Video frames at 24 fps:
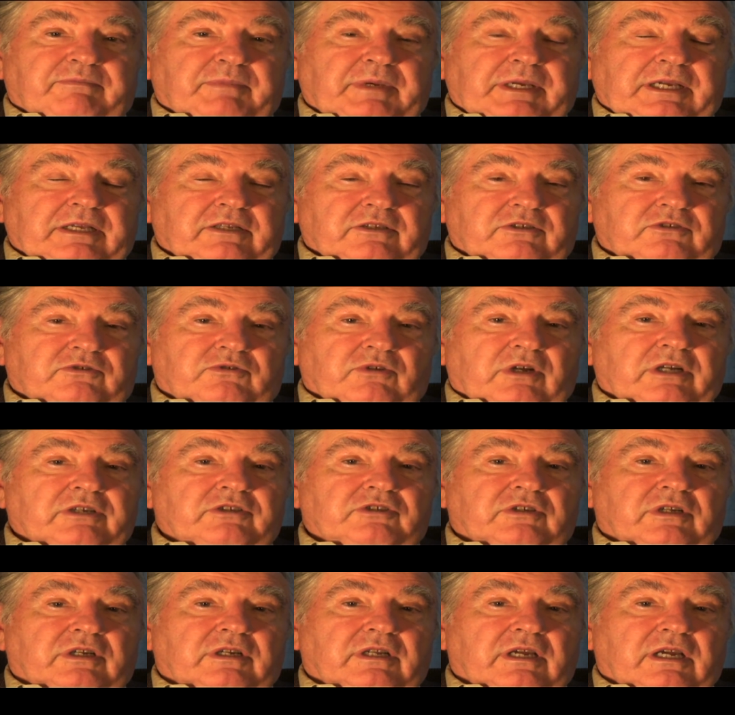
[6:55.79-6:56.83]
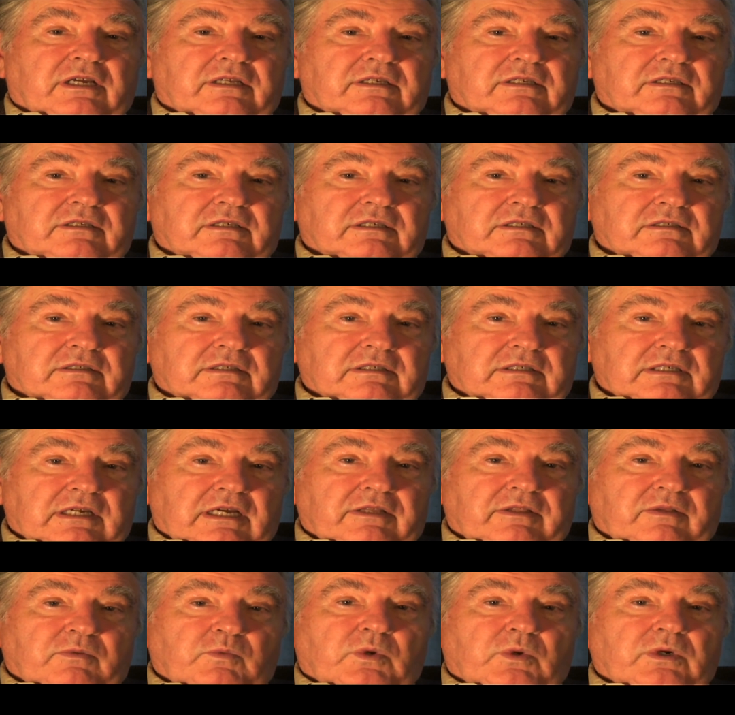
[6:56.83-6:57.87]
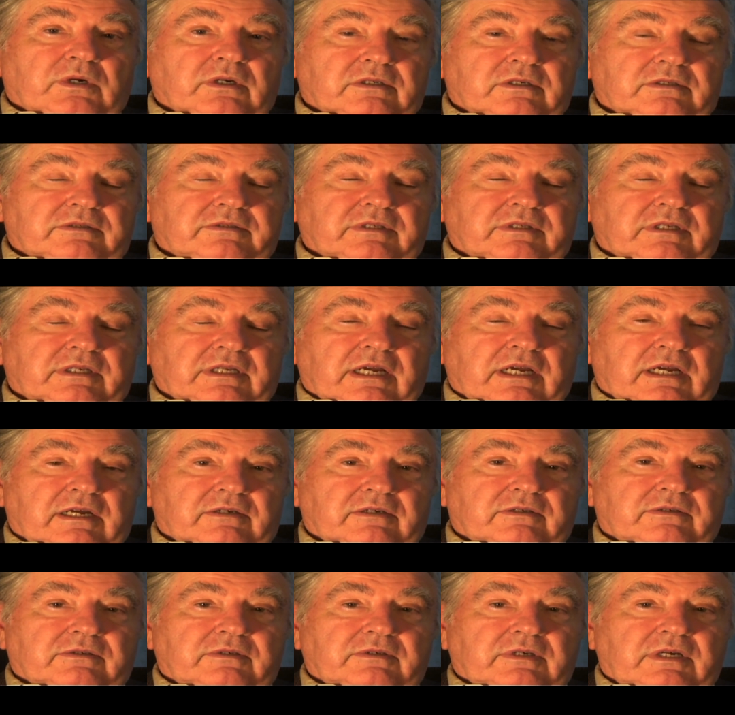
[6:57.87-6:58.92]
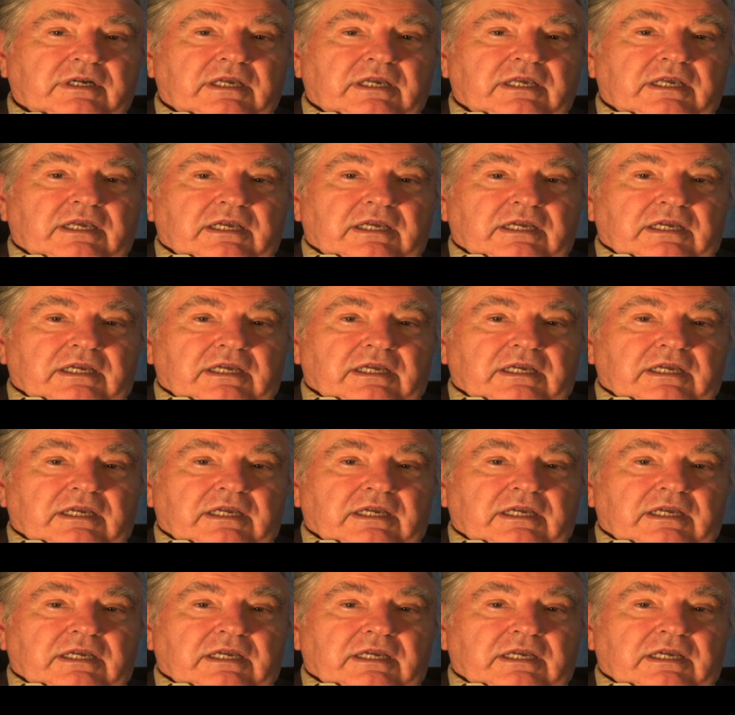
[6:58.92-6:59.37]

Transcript: give me instruction on the world and how